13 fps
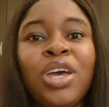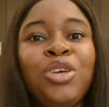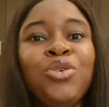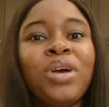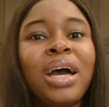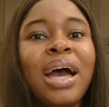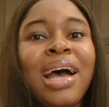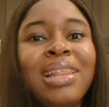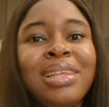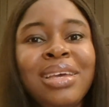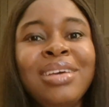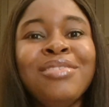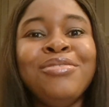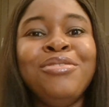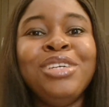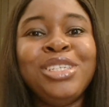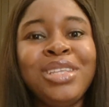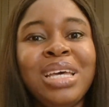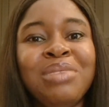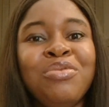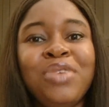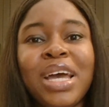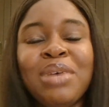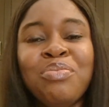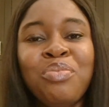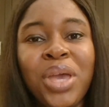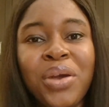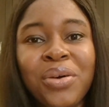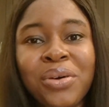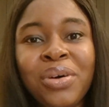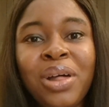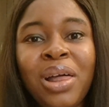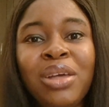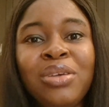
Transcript: You can hardly reach them via mail.